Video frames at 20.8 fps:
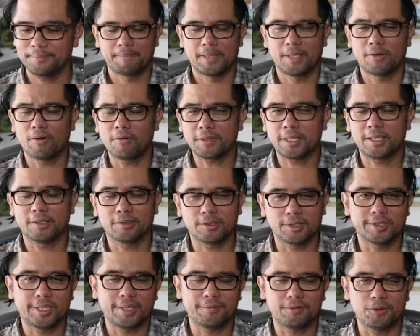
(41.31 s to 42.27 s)
And hopefully it'll,
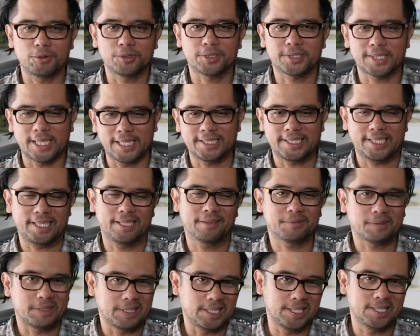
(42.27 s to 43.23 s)
it'll give you a sense
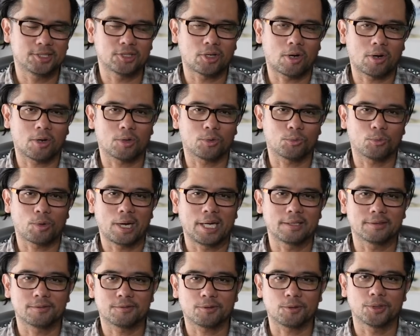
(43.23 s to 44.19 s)
if these are
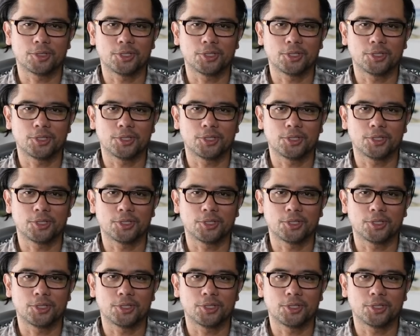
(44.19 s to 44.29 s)
right for